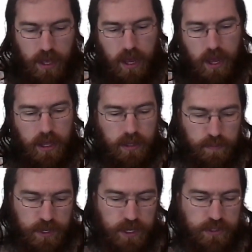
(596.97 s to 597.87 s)
And
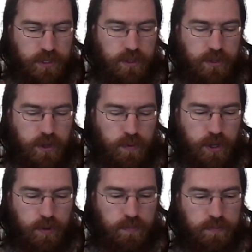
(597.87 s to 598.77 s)
let me get to the, there we
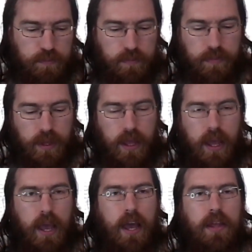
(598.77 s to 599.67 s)
go.
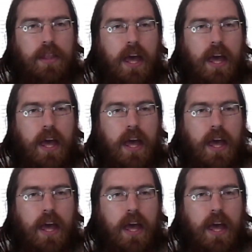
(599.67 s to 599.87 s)
And